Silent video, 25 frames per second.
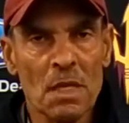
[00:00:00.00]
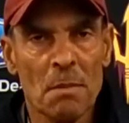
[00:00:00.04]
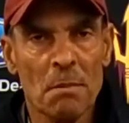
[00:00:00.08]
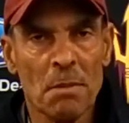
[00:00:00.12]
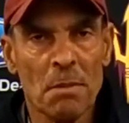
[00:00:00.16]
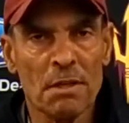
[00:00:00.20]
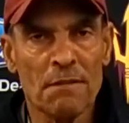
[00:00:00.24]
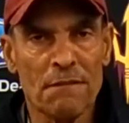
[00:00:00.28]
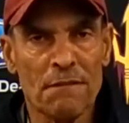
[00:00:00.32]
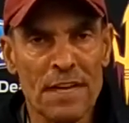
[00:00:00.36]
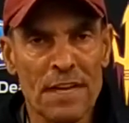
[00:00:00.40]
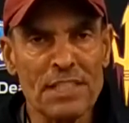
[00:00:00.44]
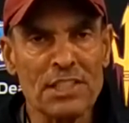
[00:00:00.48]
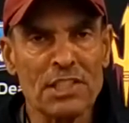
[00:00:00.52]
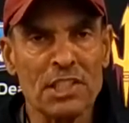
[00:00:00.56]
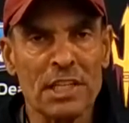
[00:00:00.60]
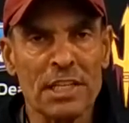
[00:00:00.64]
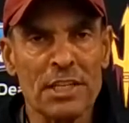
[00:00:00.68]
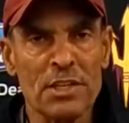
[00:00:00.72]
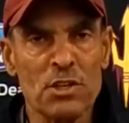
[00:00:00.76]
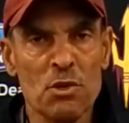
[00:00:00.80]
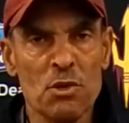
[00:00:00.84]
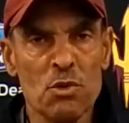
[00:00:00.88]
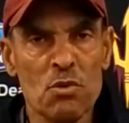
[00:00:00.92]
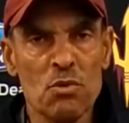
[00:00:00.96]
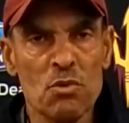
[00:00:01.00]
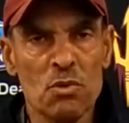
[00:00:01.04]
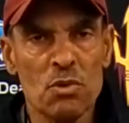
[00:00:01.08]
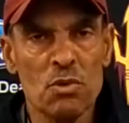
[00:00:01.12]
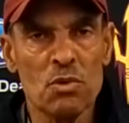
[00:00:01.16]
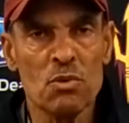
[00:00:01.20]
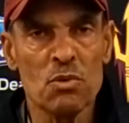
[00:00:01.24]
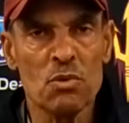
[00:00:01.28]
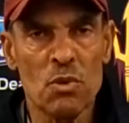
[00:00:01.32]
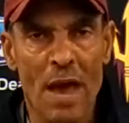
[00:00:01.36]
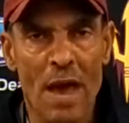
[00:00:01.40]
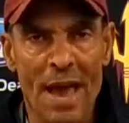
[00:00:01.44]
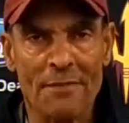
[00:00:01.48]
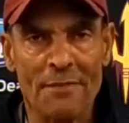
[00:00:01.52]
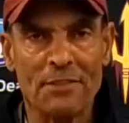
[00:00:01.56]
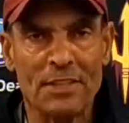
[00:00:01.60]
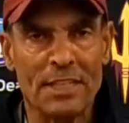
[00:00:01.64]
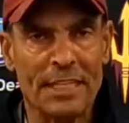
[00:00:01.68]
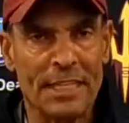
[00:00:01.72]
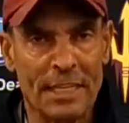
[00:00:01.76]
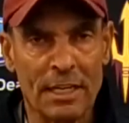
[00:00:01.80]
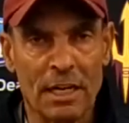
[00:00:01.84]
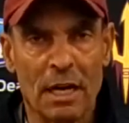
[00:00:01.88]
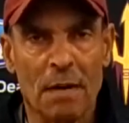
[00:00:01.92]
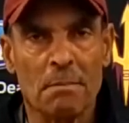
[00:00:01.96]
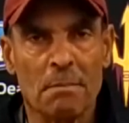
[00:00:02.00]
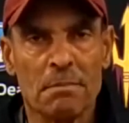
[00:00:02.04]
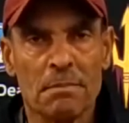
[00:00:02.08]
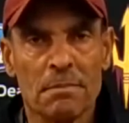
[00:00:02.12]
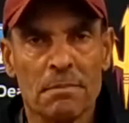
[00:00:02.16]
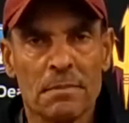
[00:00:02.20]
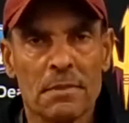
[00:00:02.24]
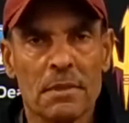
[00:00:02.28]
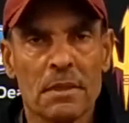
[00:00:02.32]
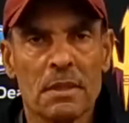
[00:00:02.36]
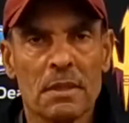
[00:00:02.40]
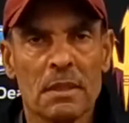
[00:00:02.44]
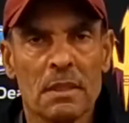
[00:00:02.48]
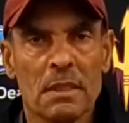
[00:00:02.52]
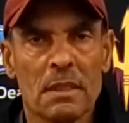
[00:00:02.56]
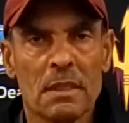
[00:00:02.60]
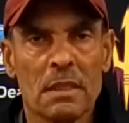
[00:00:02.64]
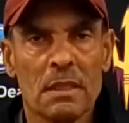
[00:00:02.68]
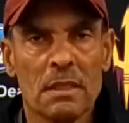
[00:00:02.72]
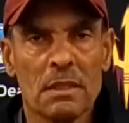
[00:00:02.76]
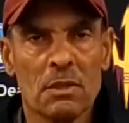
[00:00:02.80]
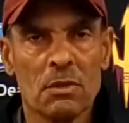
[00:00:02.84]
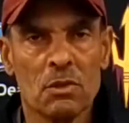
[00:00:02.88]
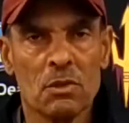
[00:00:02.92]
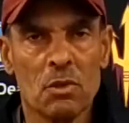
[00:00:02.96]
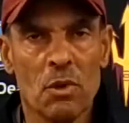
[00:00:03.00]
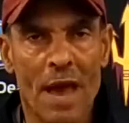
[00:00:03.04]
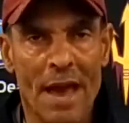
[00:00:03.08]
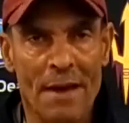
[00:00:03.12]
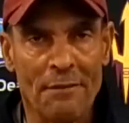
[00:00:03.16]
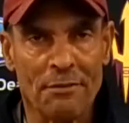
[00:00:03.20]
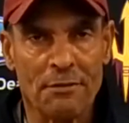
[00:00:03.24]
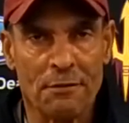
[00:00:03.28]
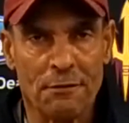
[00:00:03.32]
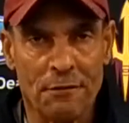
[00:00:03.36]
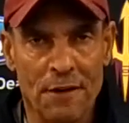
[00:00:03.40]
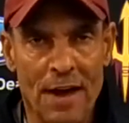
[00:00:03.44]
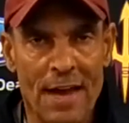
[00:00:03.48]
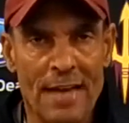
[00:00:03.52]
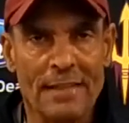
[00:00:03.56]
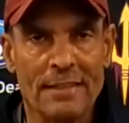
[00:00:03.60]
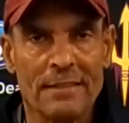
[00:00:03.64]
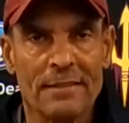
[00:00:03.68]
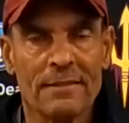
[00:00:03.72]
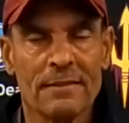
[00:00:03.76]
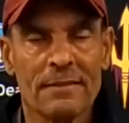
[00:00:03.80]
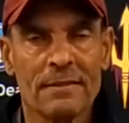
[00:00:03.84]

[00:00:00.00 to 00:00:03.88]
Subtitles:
But eventually you have to get up. You have to fight.